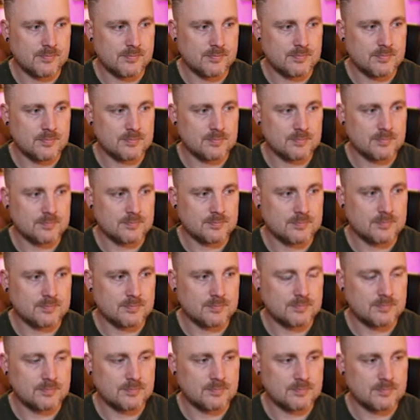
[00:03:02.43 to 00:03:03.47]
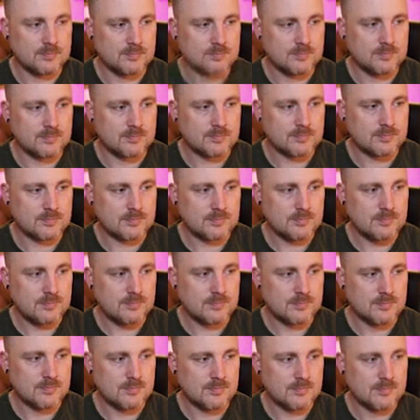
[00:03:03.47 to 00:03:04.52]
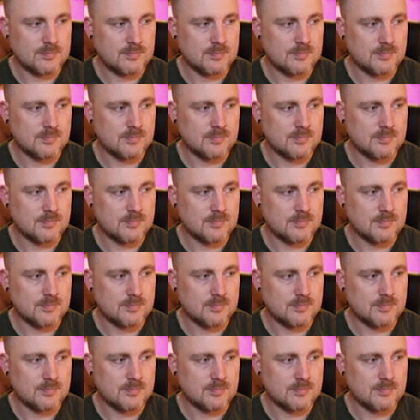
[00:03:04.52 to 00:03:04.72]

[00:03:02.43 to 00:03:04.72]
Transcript: (silent)